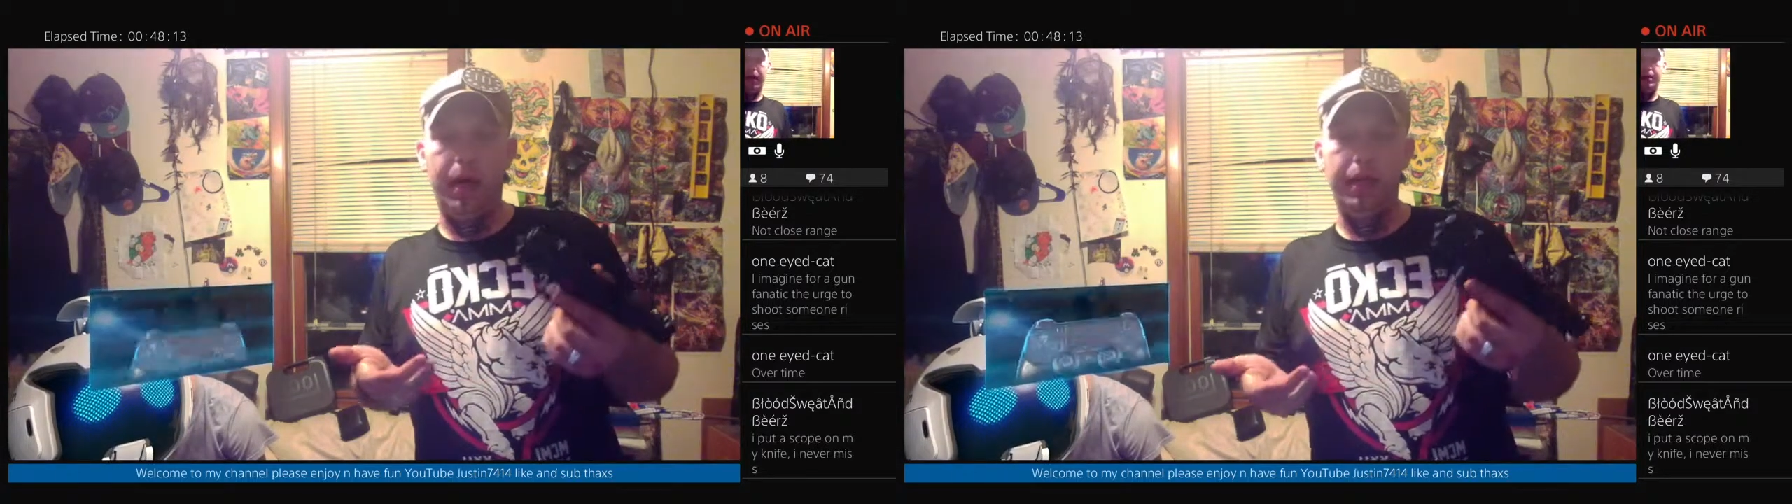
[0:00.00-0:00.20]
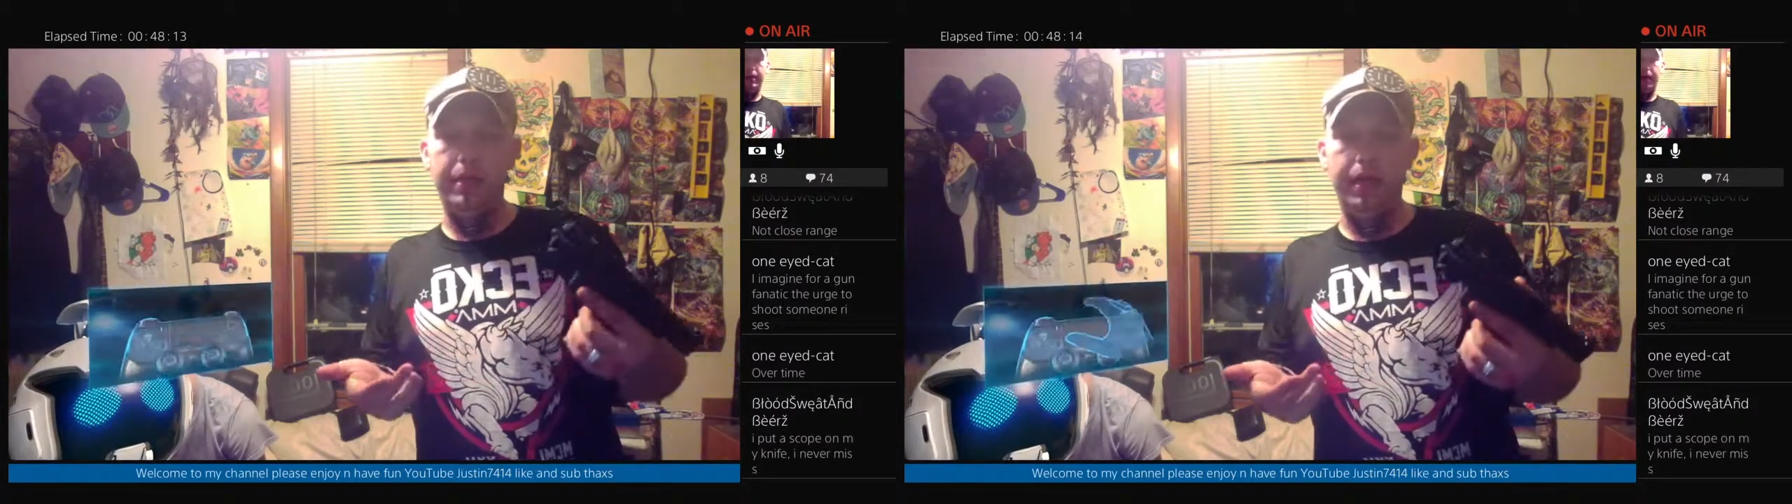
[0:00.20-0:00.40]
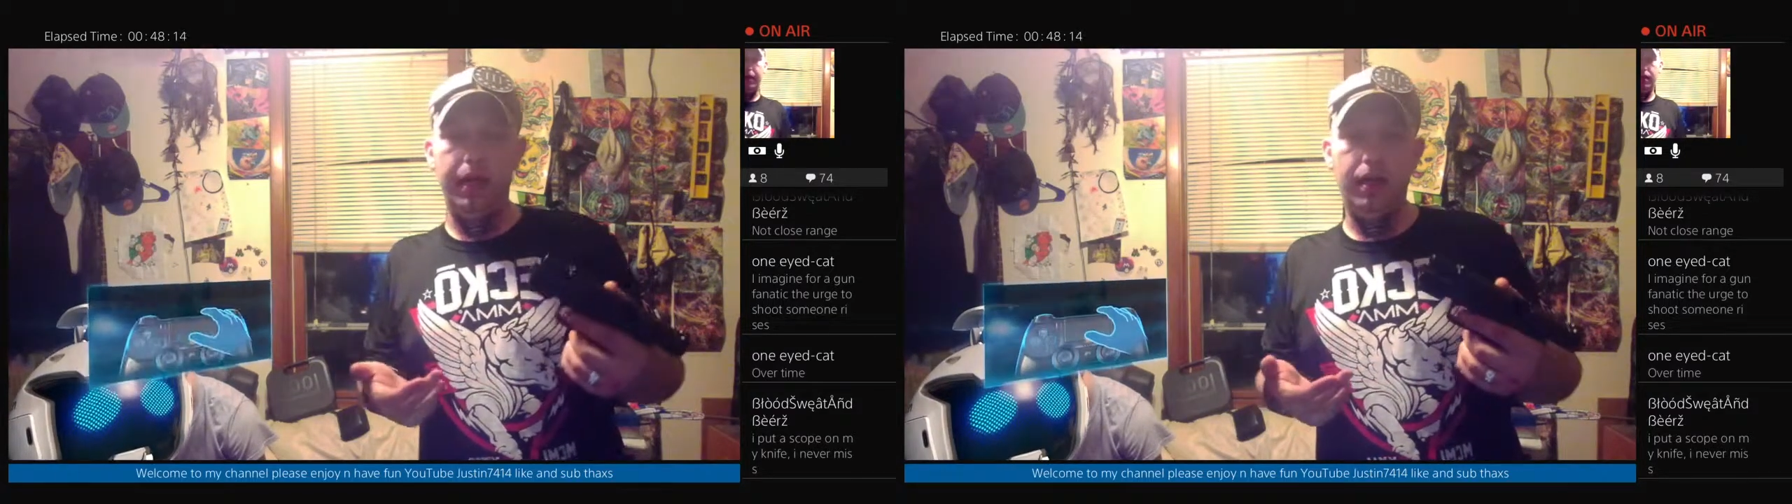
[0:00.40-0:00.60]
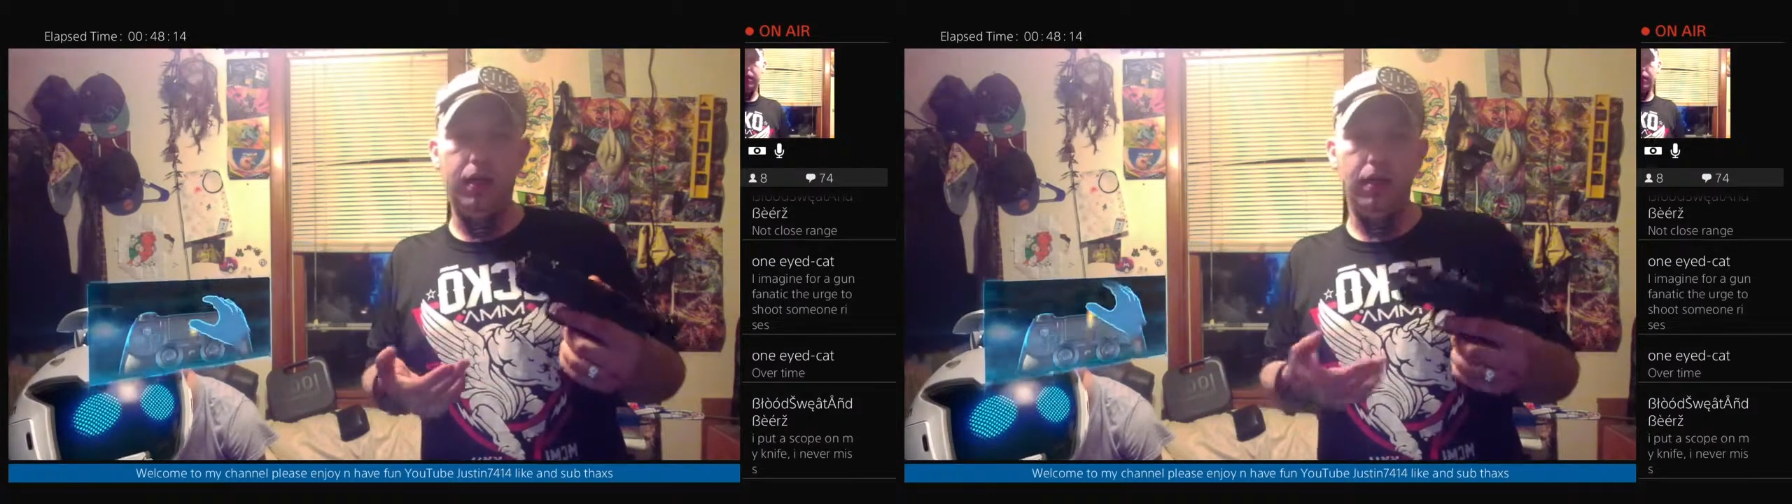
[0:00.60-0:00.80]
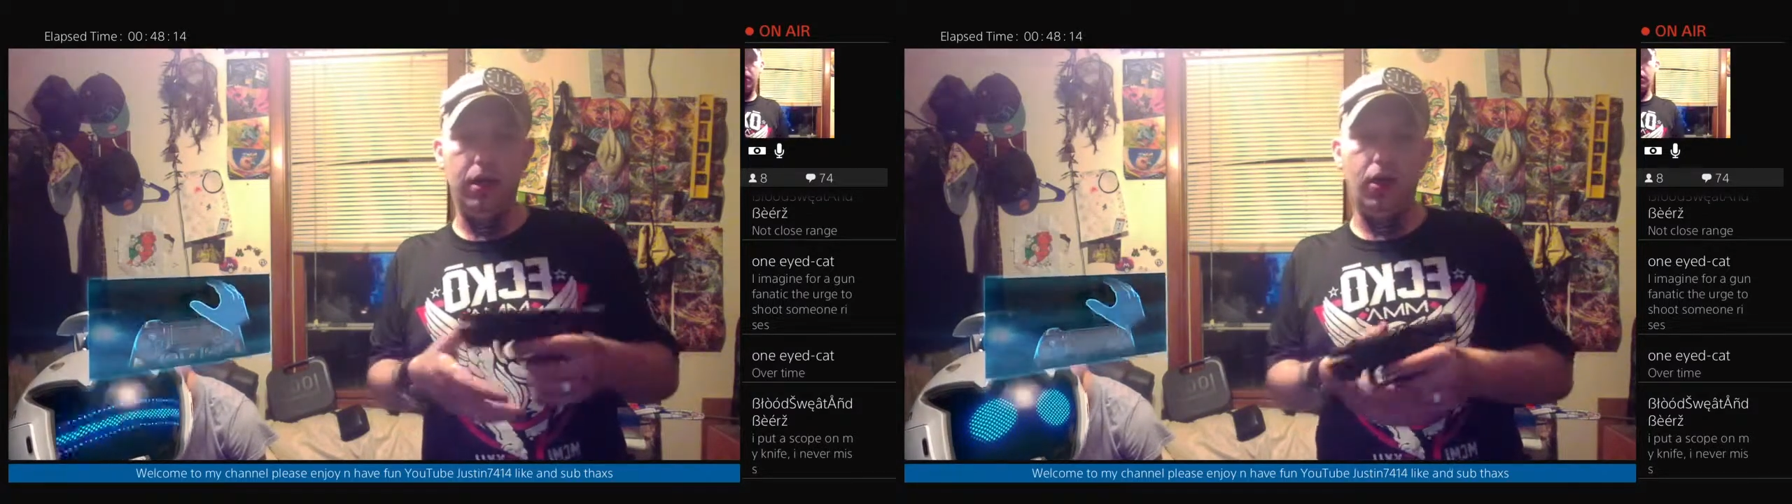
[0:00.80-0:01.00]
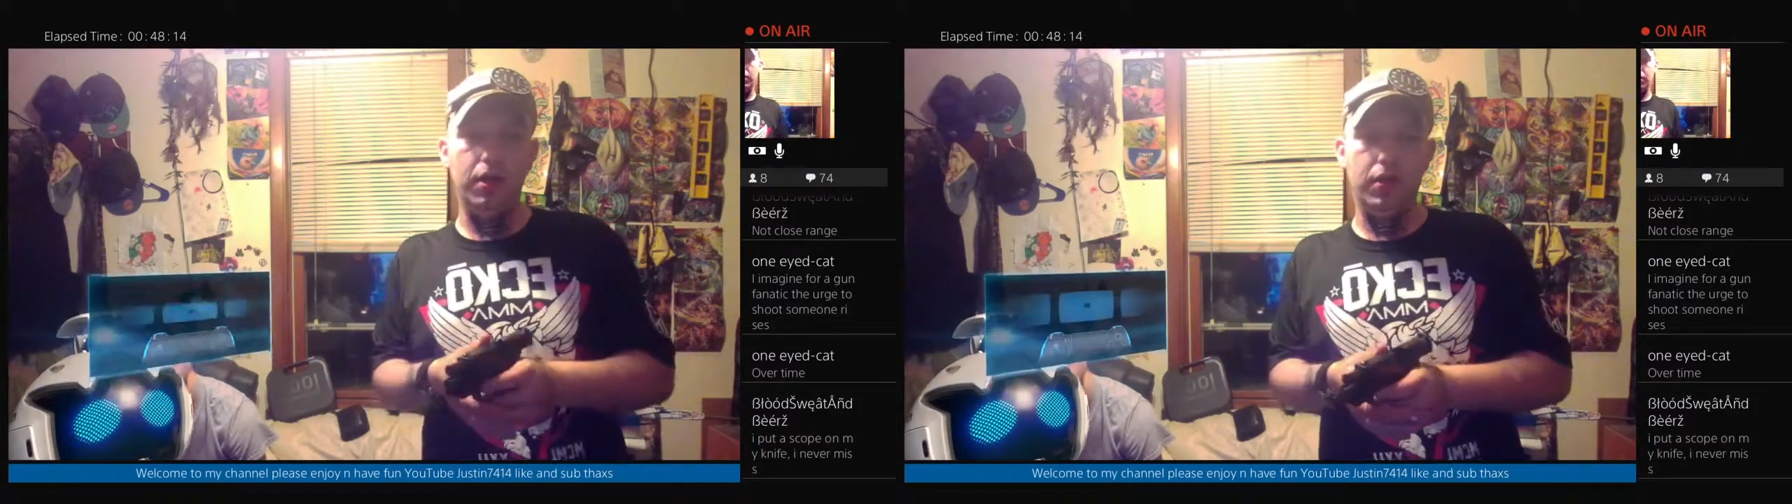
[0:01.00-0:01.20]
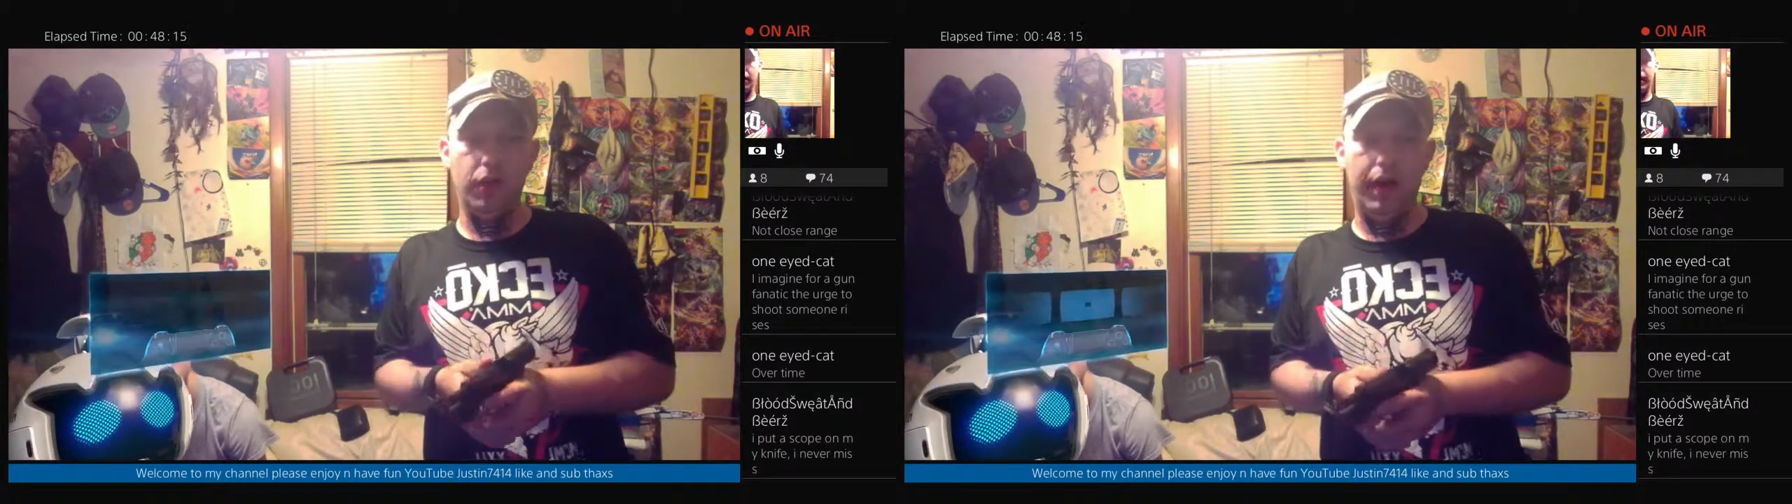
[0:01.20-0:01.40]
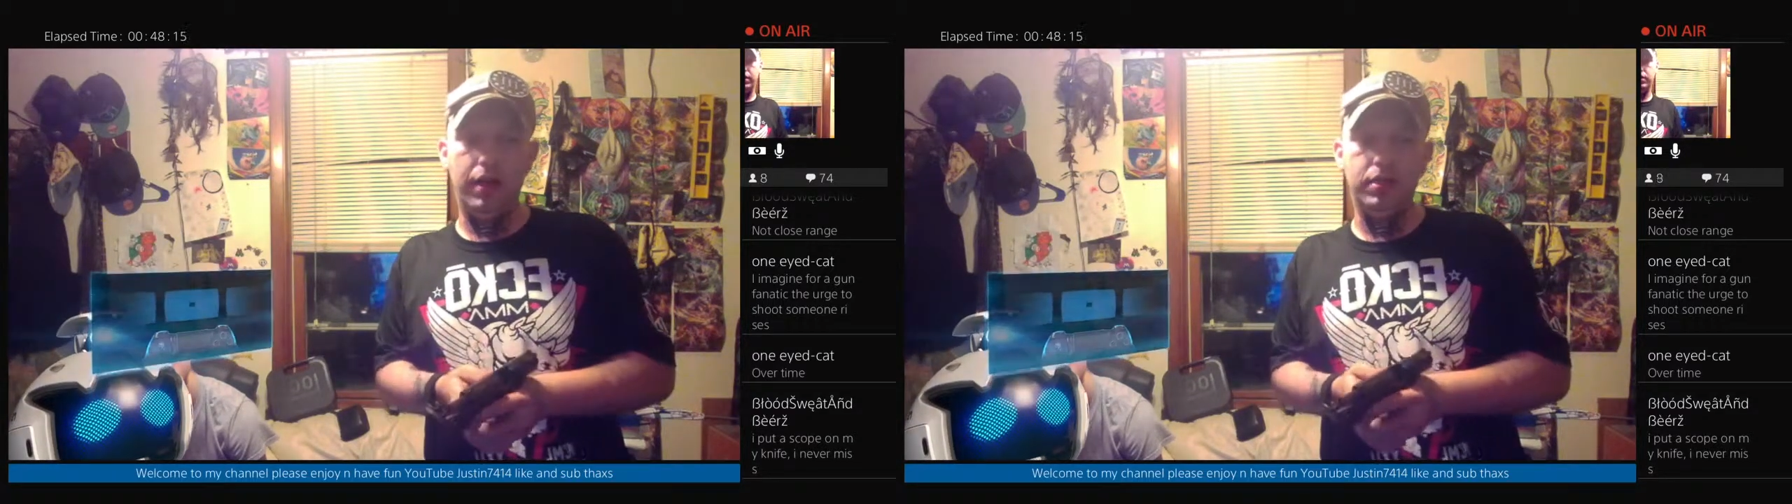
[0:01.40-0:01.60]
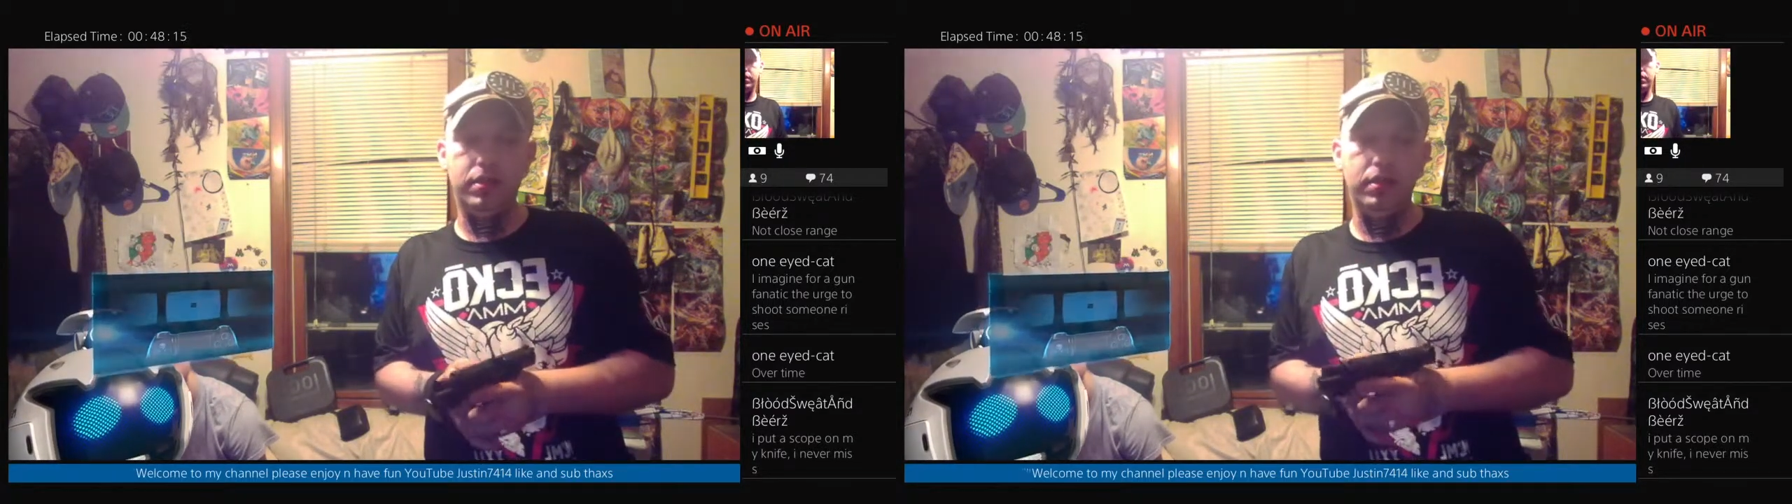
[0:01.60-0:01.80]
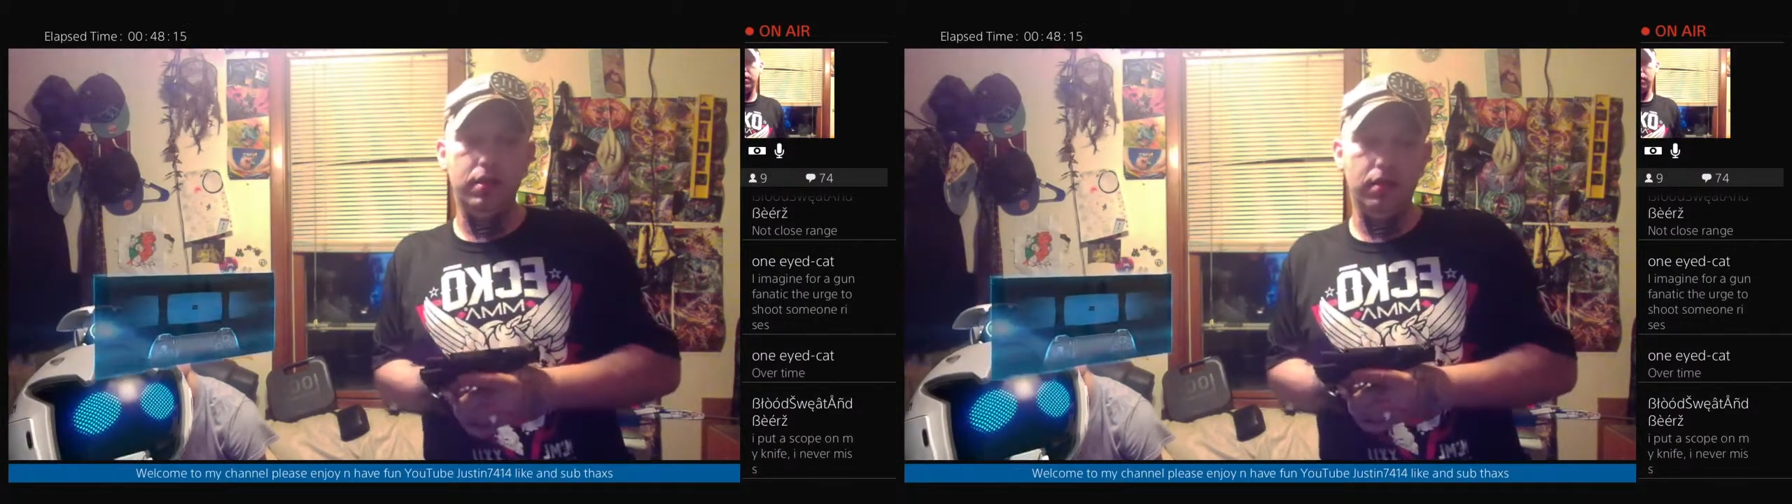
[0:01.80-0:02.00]
mine today, you know, at the
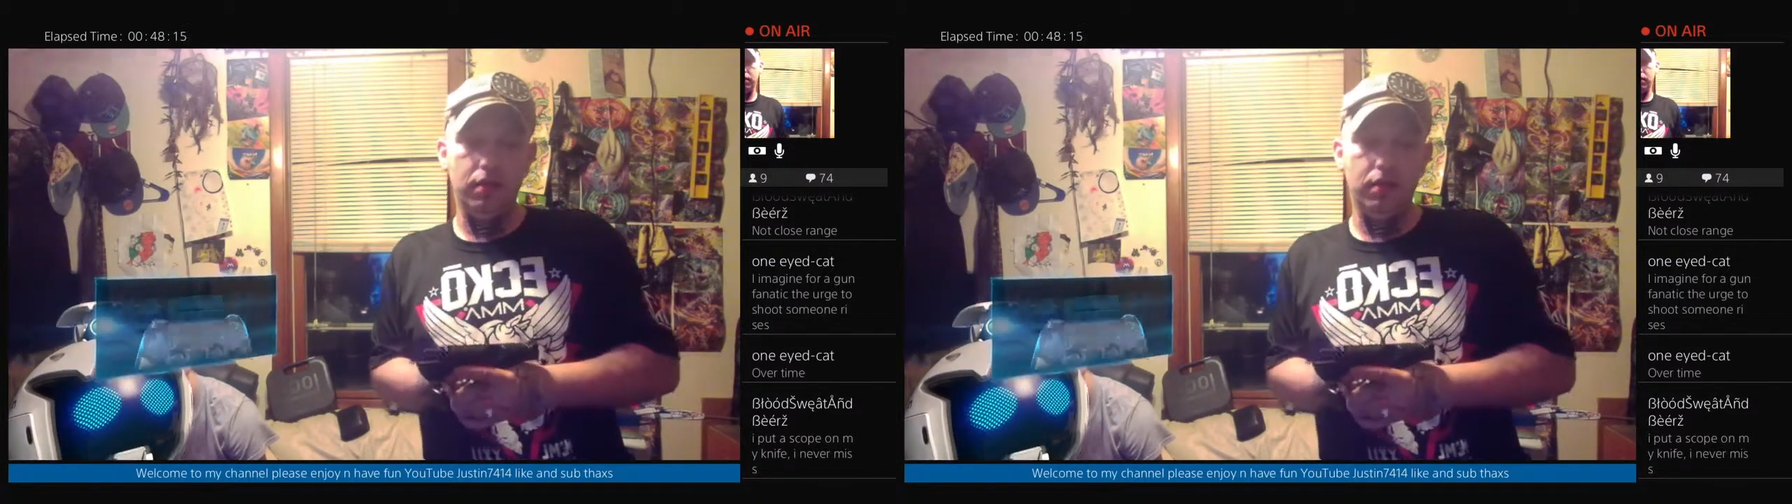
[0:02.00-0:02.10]
range,